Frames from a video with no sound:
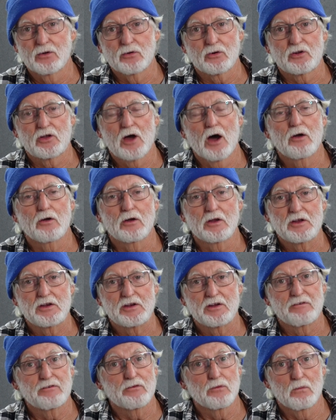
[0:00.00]
look totally
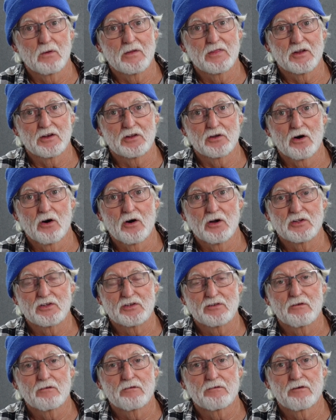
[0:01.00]
different when the
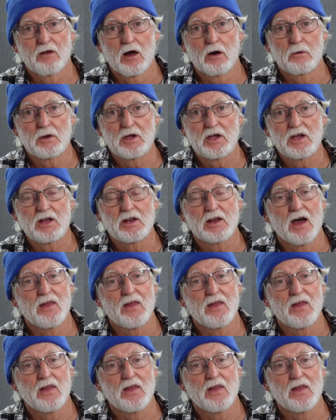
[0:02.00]
tide's flowing in.